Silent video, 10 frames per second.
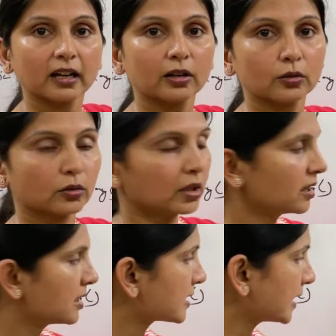How?
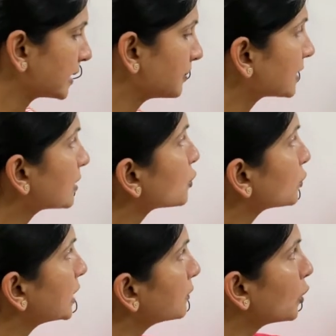Static method
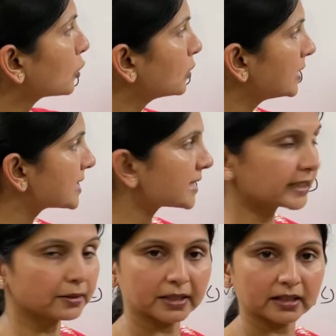should invoke only
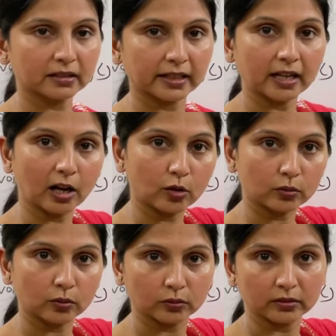static method, then
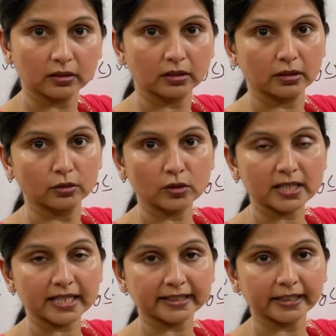how
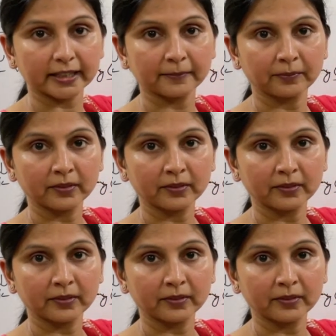non-static?